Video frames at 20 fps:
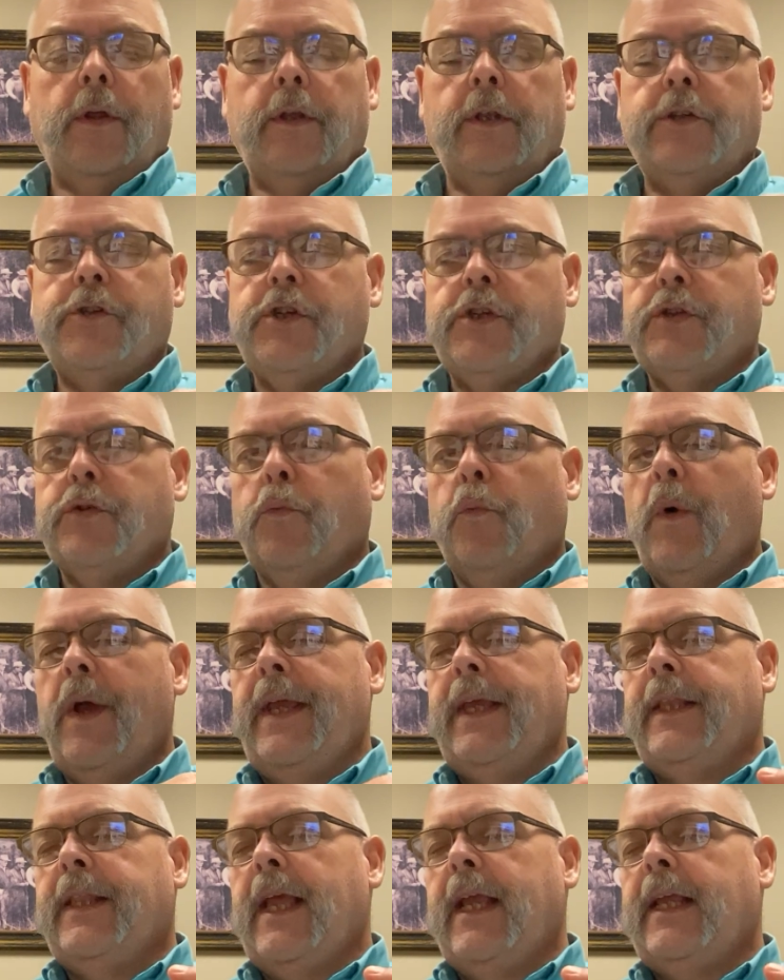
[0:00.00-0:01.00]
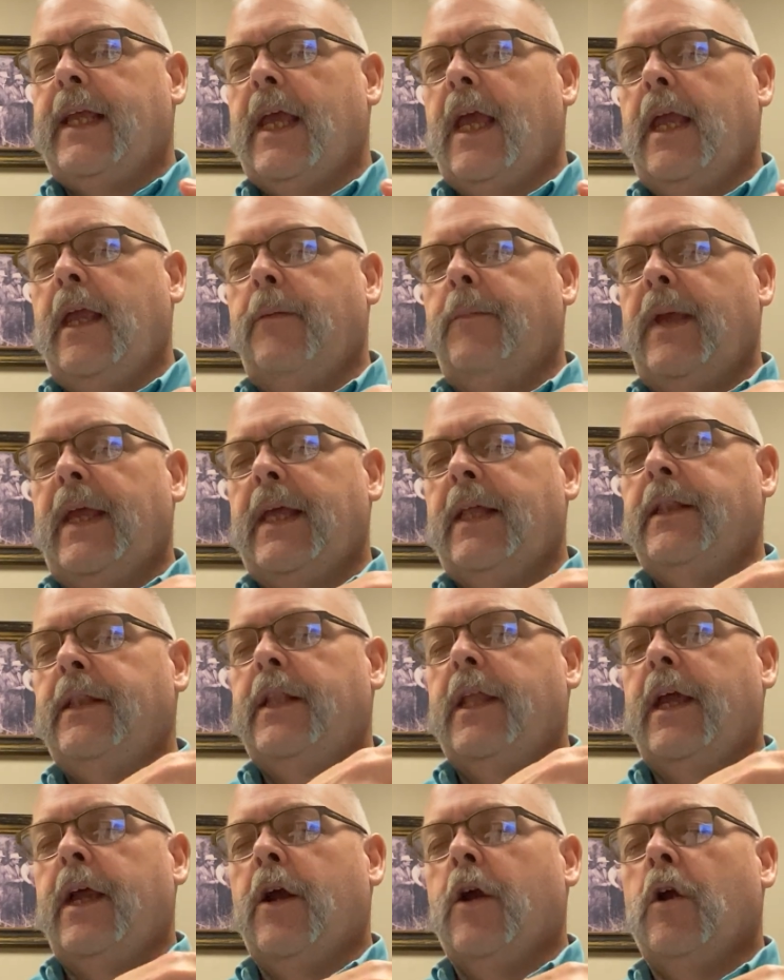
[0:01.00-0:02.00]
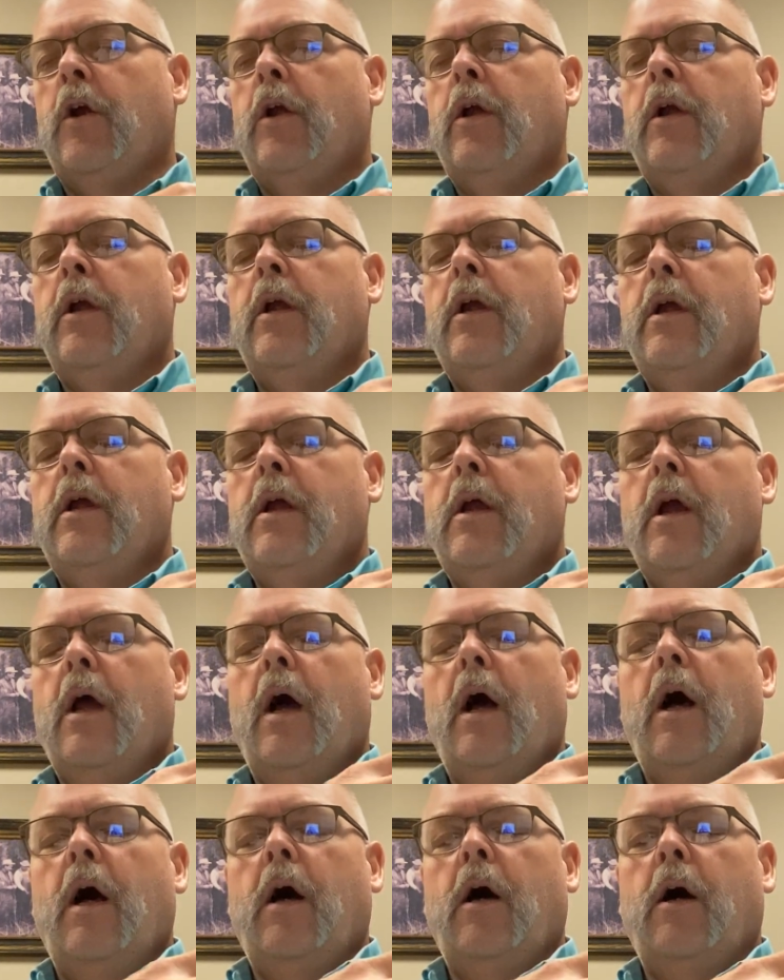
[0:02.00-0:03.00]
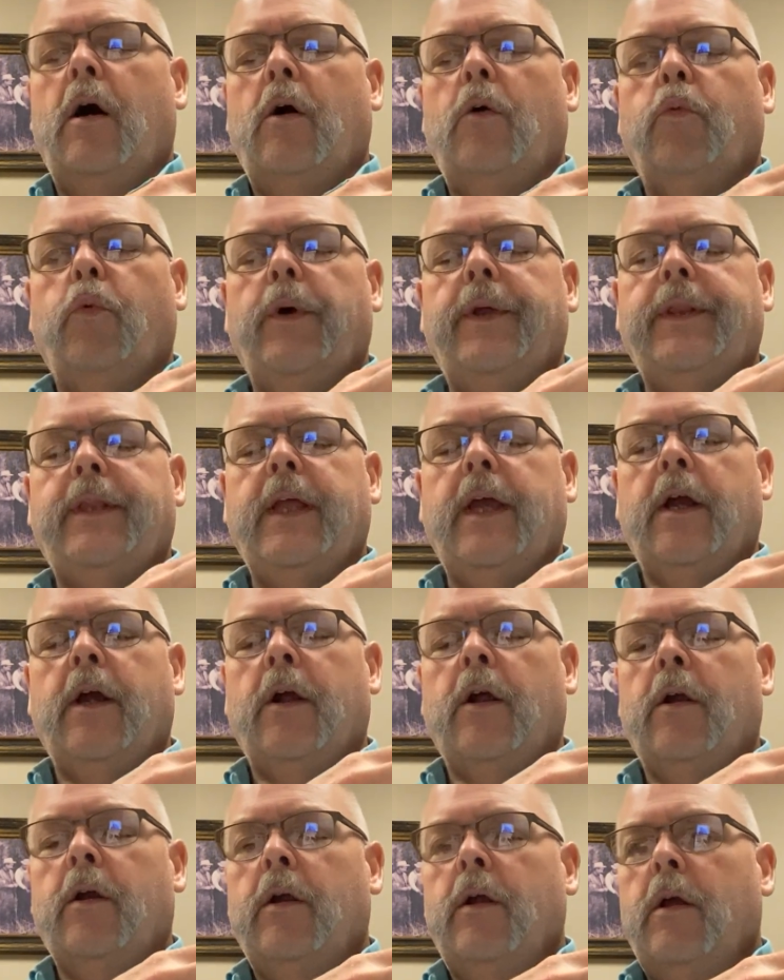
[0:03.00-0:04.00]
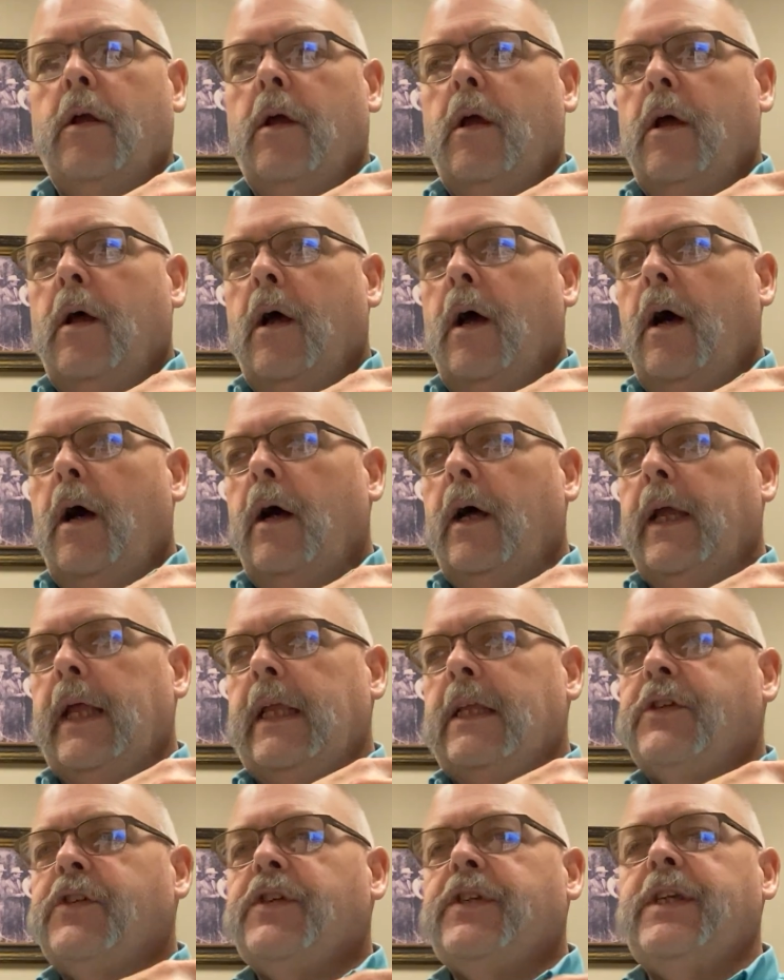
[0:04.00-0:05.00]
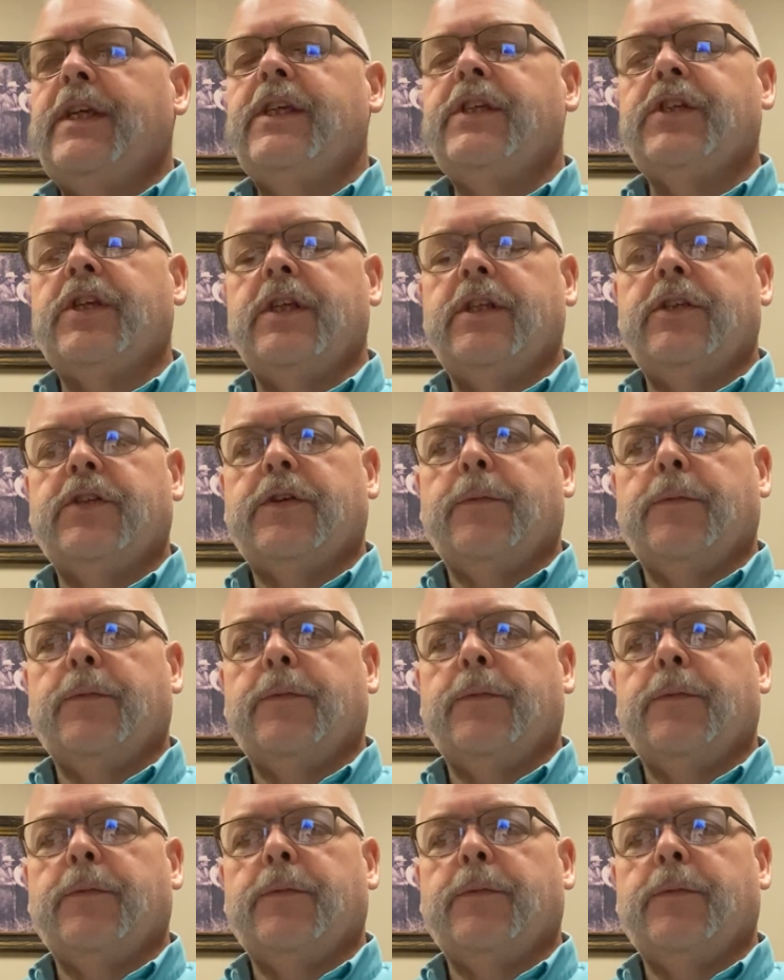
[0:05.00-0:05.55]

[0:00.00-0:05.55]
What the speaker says: just the way they came in there with their insistence